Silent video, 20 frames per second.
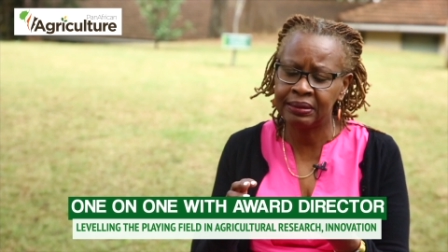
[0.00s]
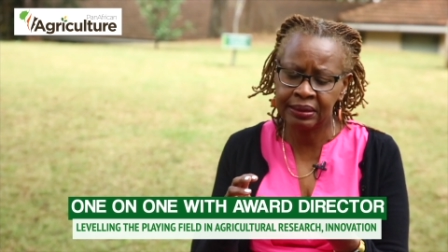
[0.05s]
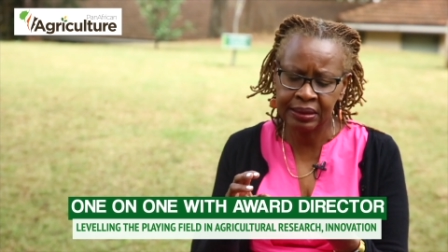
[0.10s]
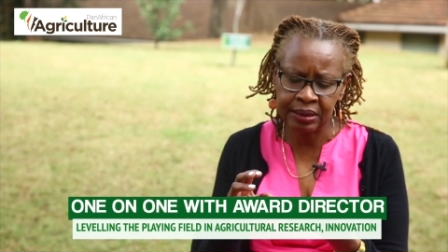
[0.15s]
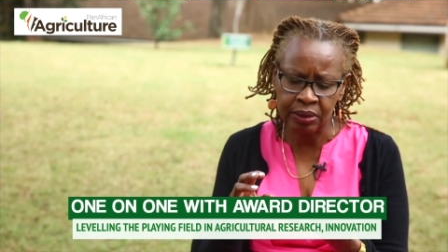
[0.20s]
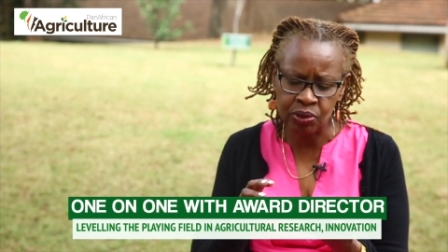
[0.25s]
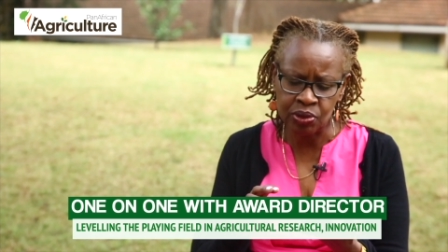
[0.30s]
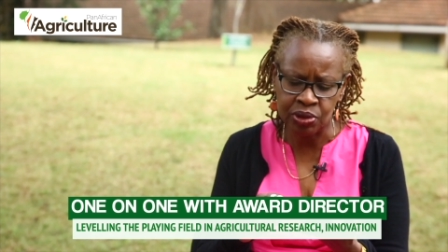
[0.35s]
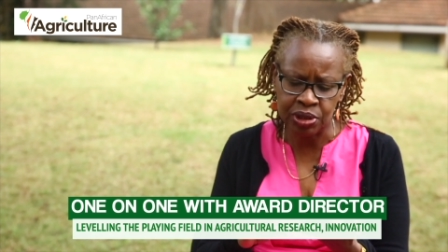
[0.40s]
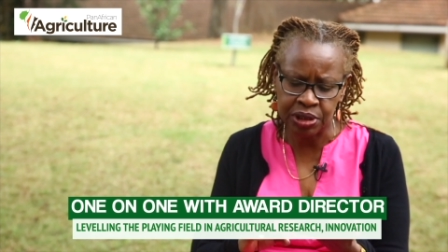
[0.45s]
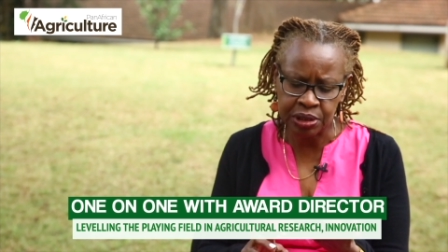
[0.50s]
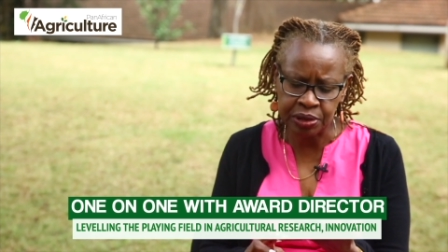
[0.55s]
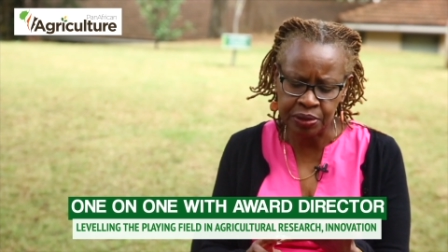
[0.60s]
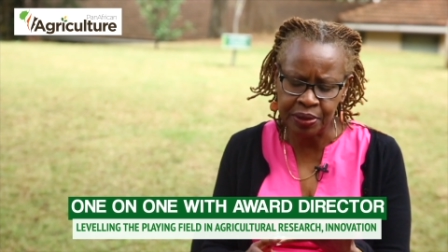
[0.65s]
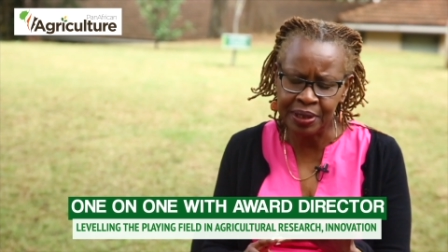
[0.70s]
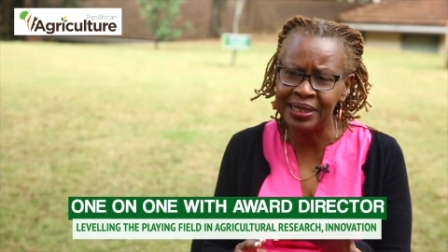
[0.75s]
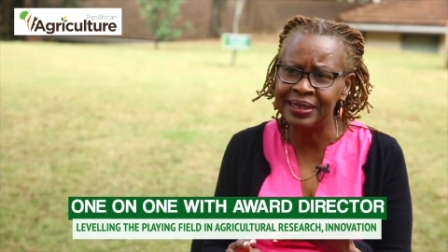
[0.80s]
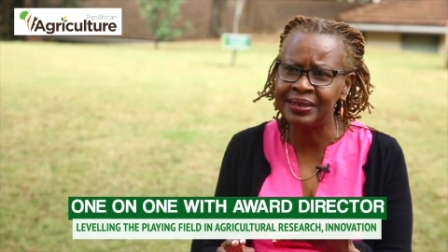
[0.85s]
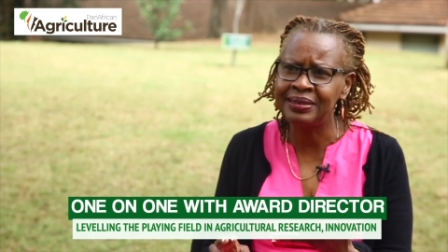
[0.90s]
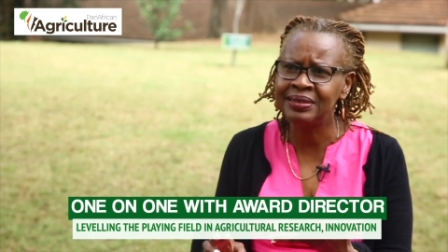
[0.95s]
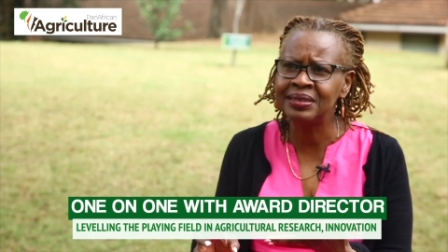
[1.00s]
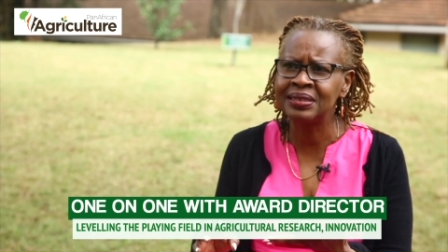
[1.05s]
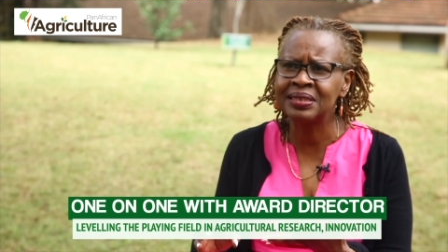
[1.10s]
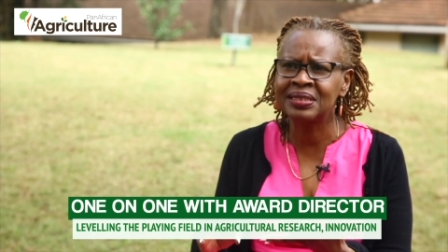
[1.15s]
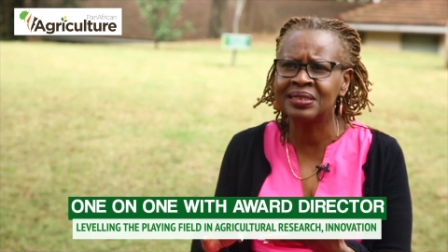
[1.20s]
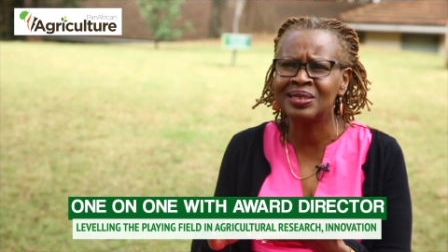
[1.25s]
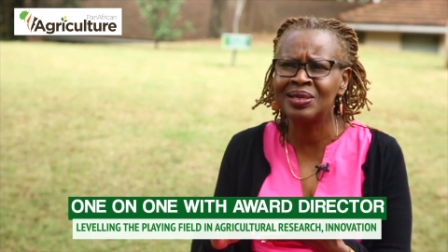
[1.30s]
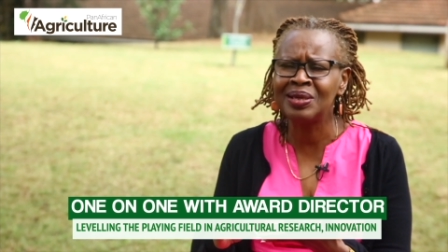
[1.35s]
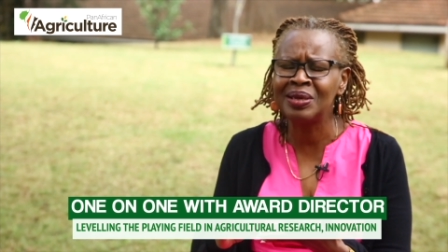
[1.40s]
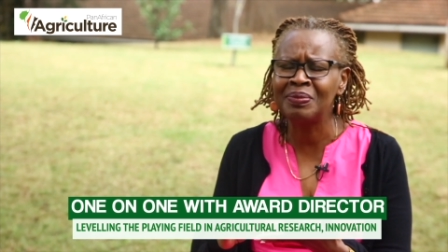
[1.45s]
constraints,
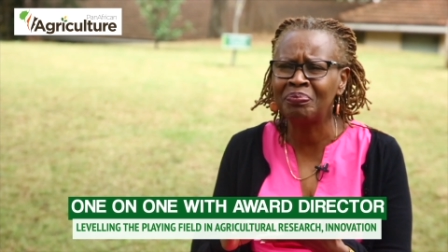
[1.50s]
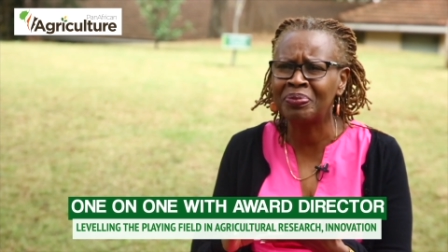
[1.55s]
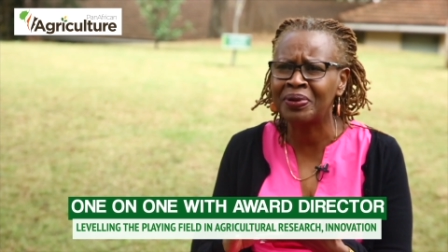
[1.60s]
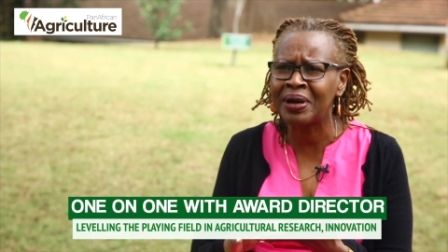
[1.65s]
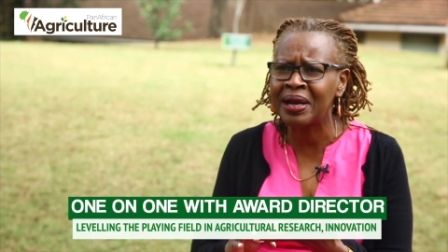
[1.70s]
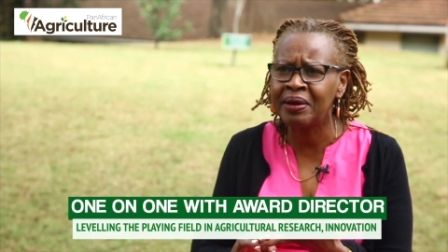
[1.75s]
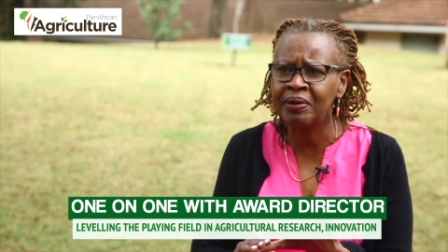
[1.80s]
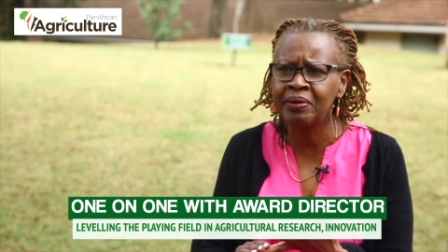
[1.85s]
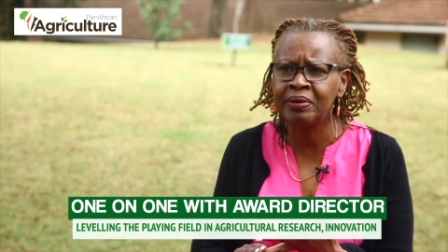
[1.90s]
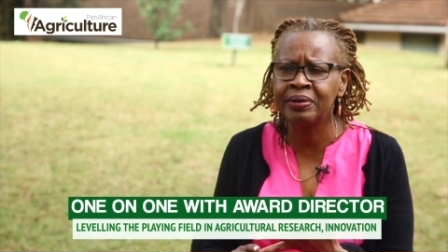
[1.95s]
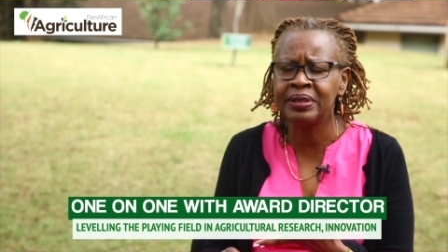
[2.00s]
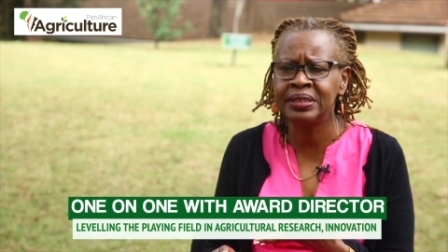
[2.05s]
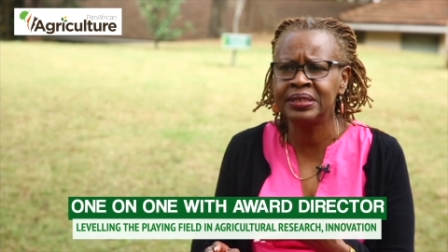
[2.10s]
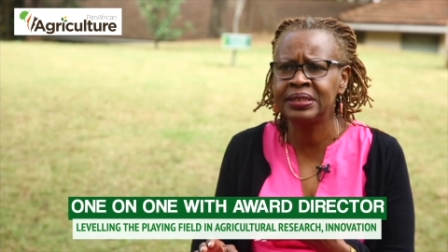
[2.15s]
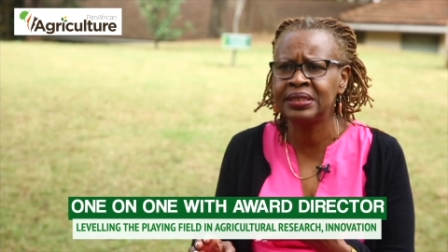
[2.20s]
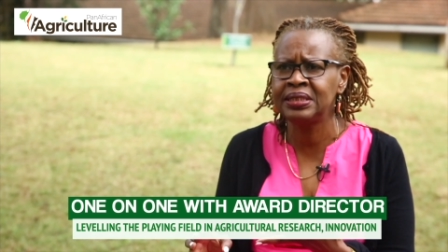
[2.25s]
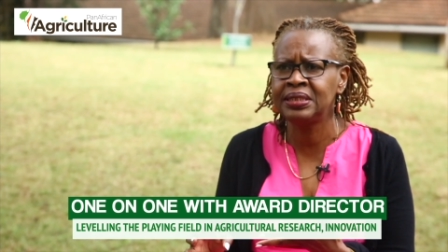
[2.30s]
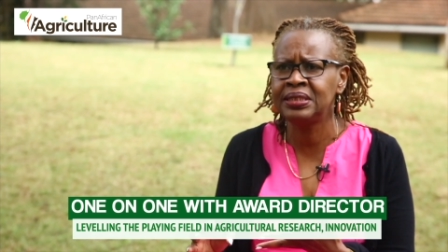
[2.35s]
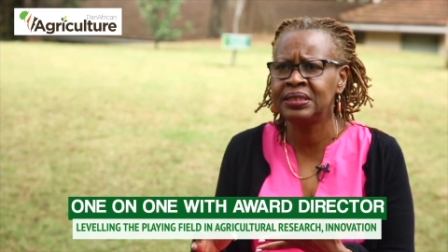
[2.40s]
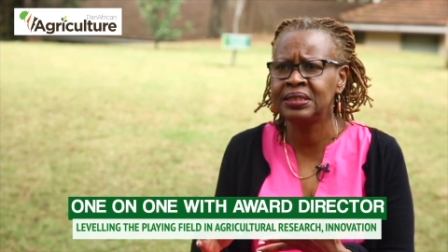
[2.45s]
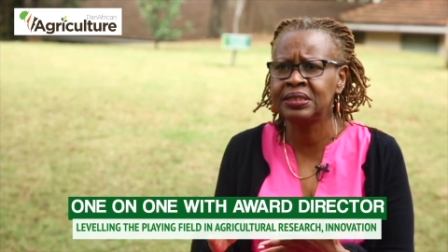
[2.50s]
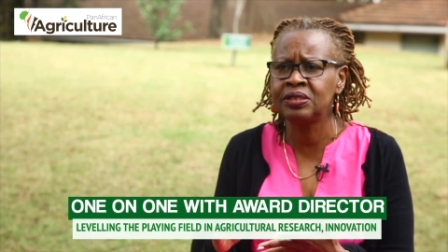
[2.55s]
the priorities,